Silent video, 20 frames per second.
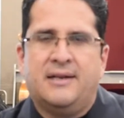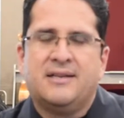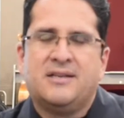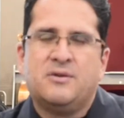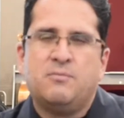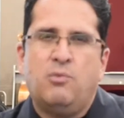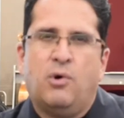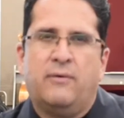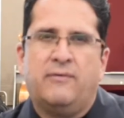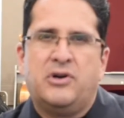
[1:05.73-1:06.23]
This
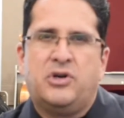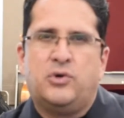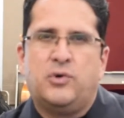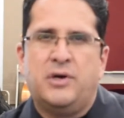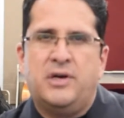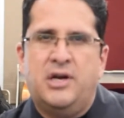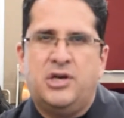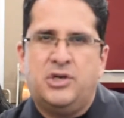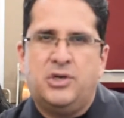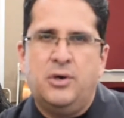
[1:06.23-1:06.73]
is more of a
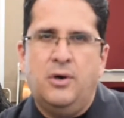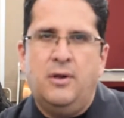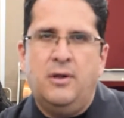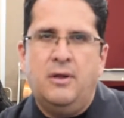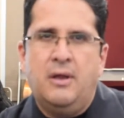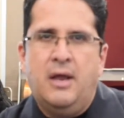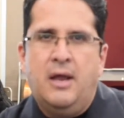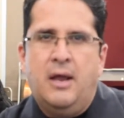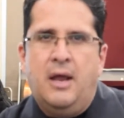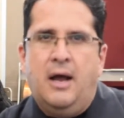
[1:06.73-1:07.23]

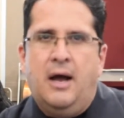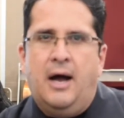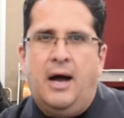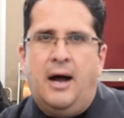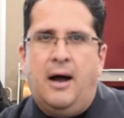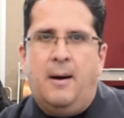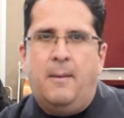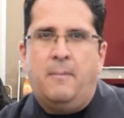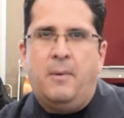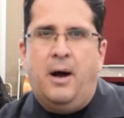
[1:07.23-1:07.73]
traditional
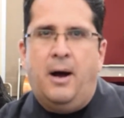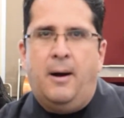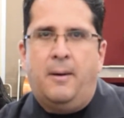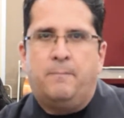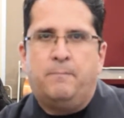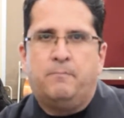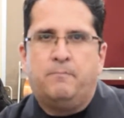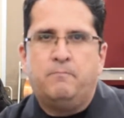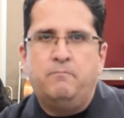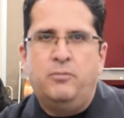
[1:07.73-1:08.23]

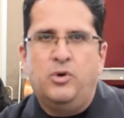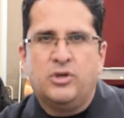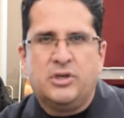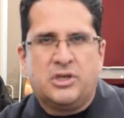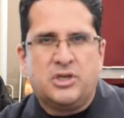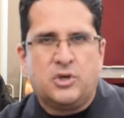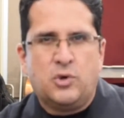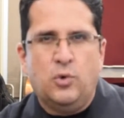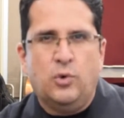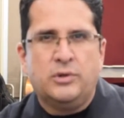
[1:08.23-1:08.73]
music
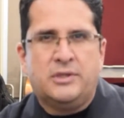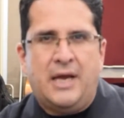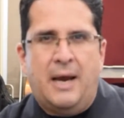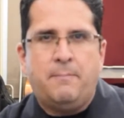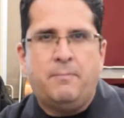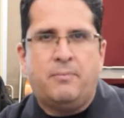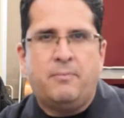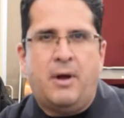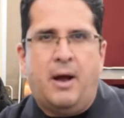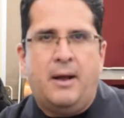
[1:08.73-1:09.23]
school
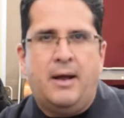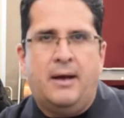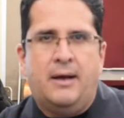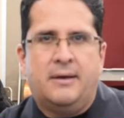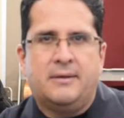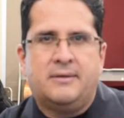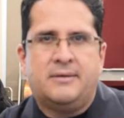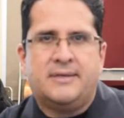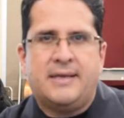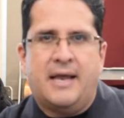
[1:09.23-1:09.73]
type
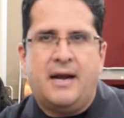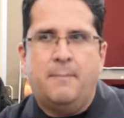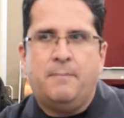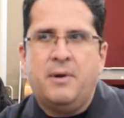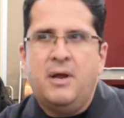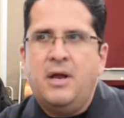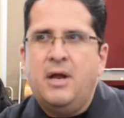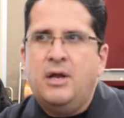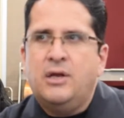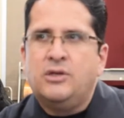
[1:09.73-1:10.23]

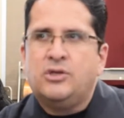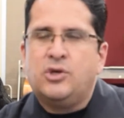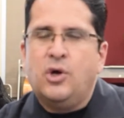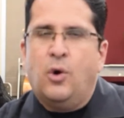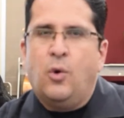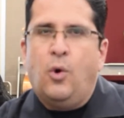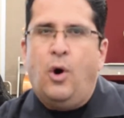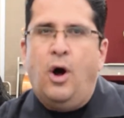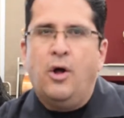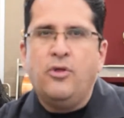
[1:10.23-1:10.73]
setup.
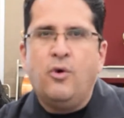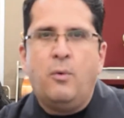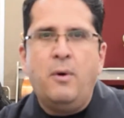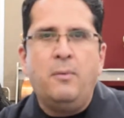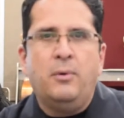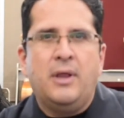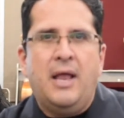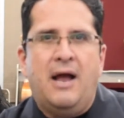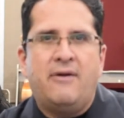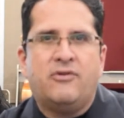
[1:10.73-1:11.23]
So although we
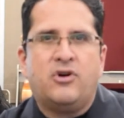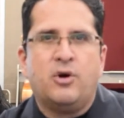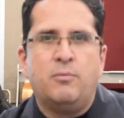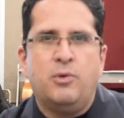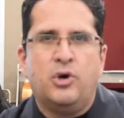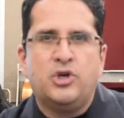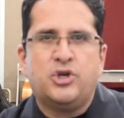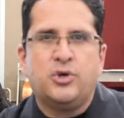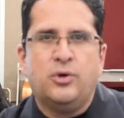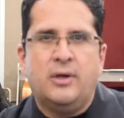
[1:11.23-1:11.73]
will have
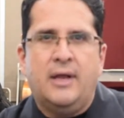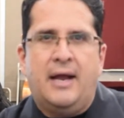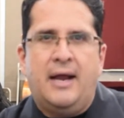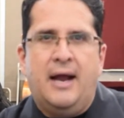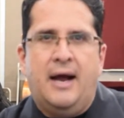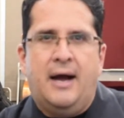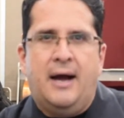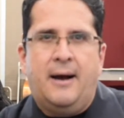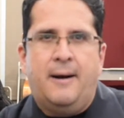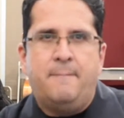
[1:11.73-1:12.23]
commercial
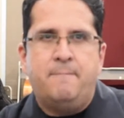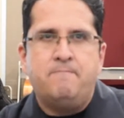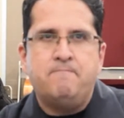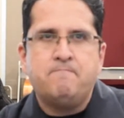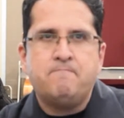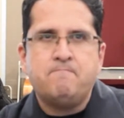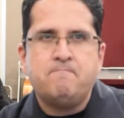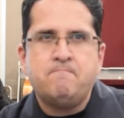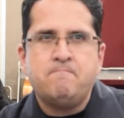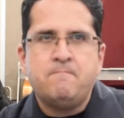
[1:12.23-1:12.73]

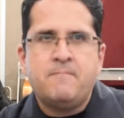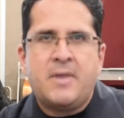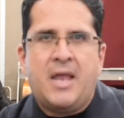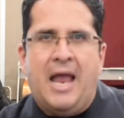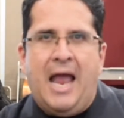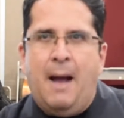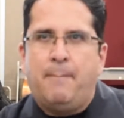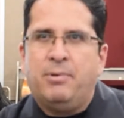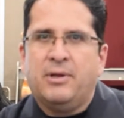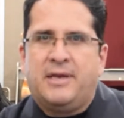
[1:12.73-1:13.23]

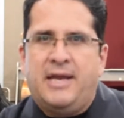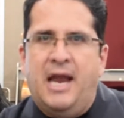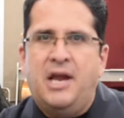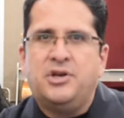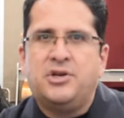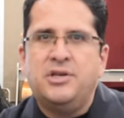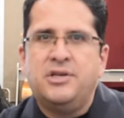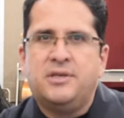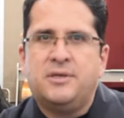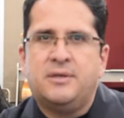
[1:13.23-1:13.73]

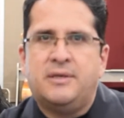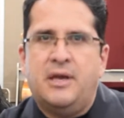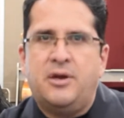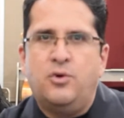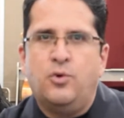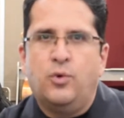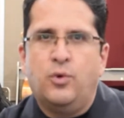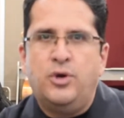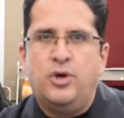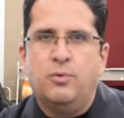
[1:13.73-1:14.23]
applications that
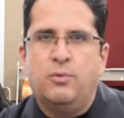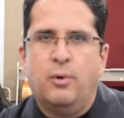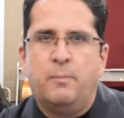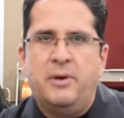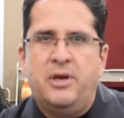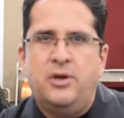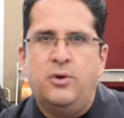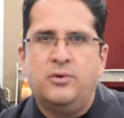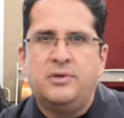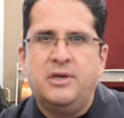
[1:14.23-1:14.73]
you will
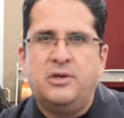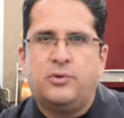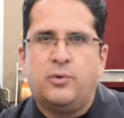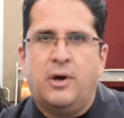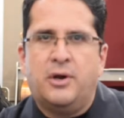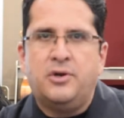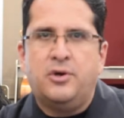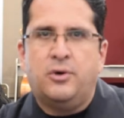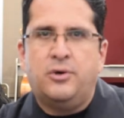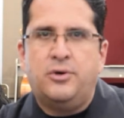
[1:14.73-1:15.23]
be using
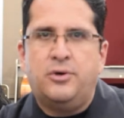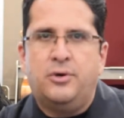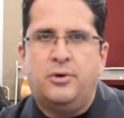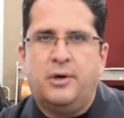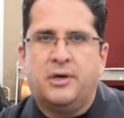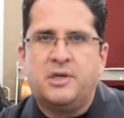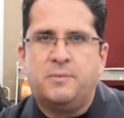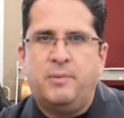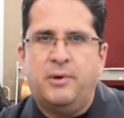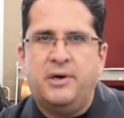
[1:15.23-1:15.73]
throughout your
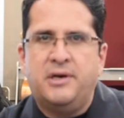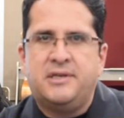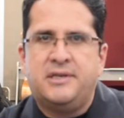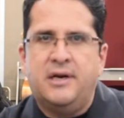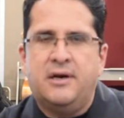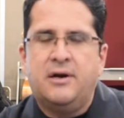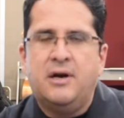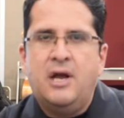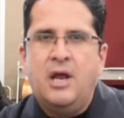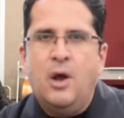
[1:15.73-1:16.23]
experience
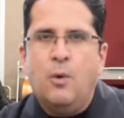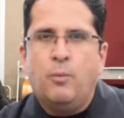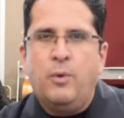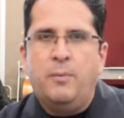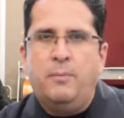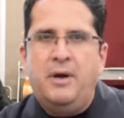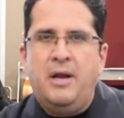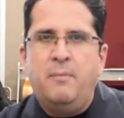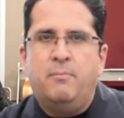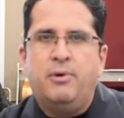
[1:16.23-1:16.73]
here, we
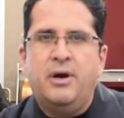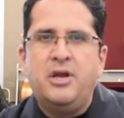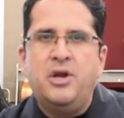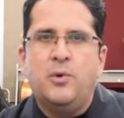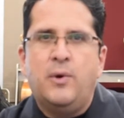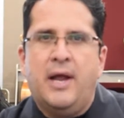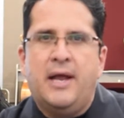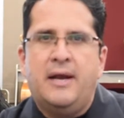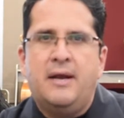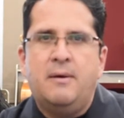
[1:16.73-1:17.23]
really bring
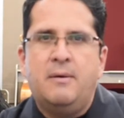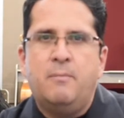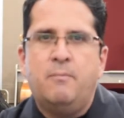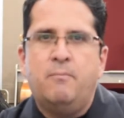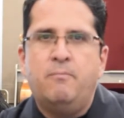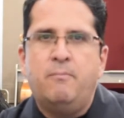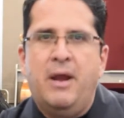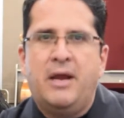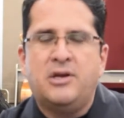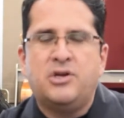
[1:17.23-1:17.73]
you in
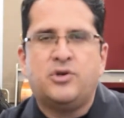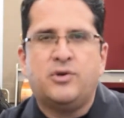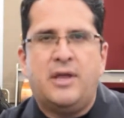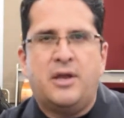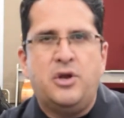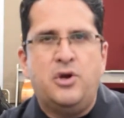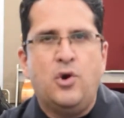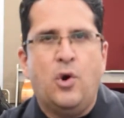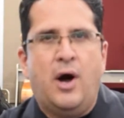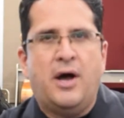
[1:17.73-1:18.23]
making sure
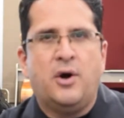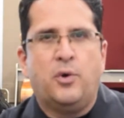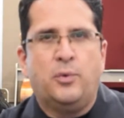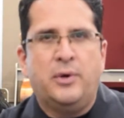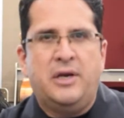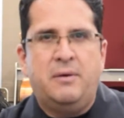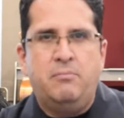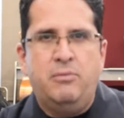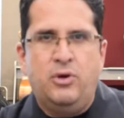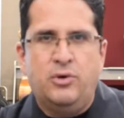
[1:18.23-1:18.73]
that you know how to
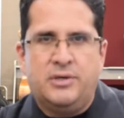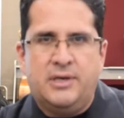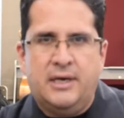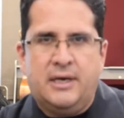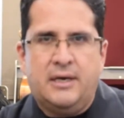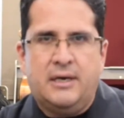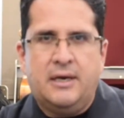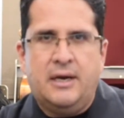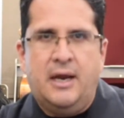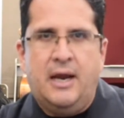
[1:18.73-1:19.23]
read
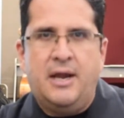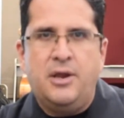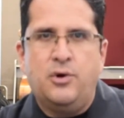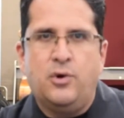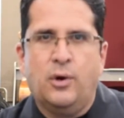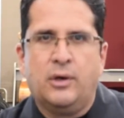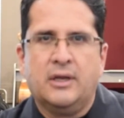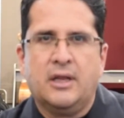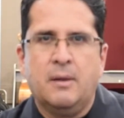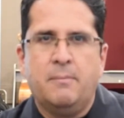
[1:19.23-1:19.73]
music and you
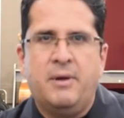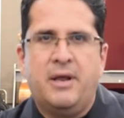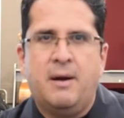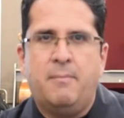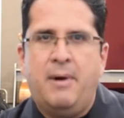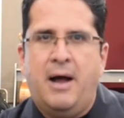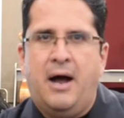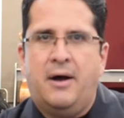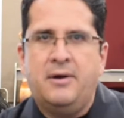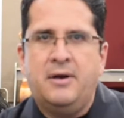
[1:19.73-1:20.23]
know a little bit
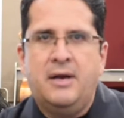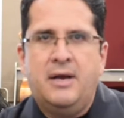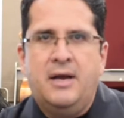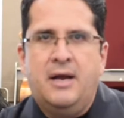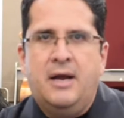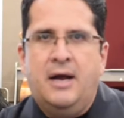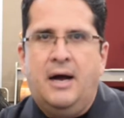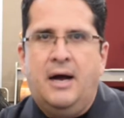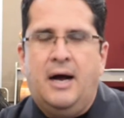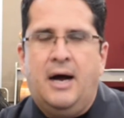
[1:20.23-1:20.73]
about
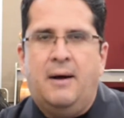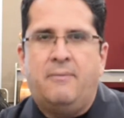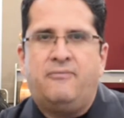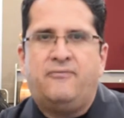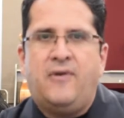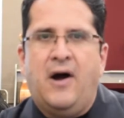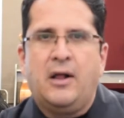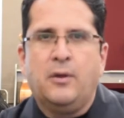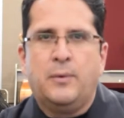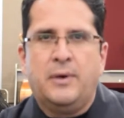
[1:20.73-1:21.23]

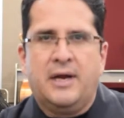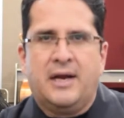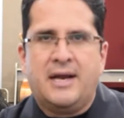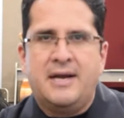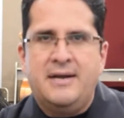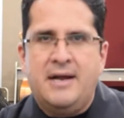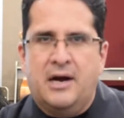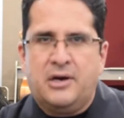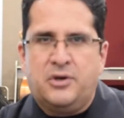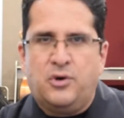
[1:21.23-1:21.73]
following a
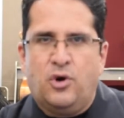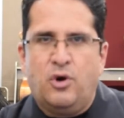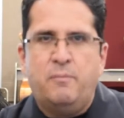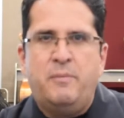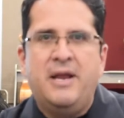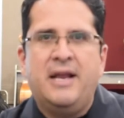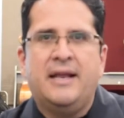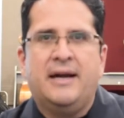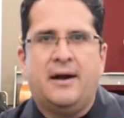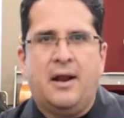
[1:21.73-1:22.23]
conductor or
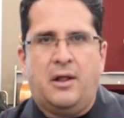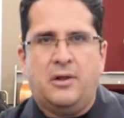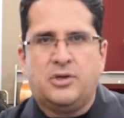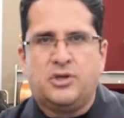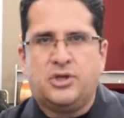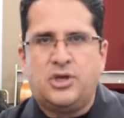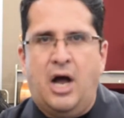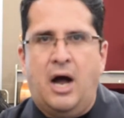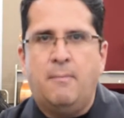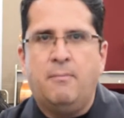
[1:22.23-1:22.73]
being in an
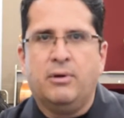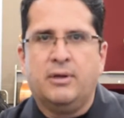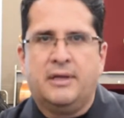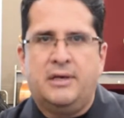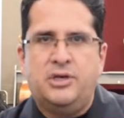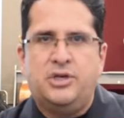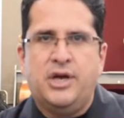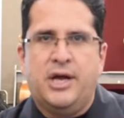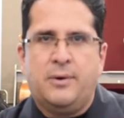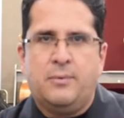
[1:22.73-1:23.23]
ensemble
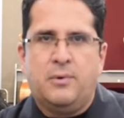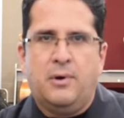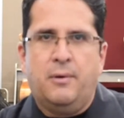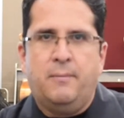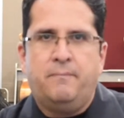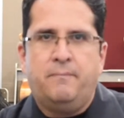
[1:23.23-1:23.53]
in general.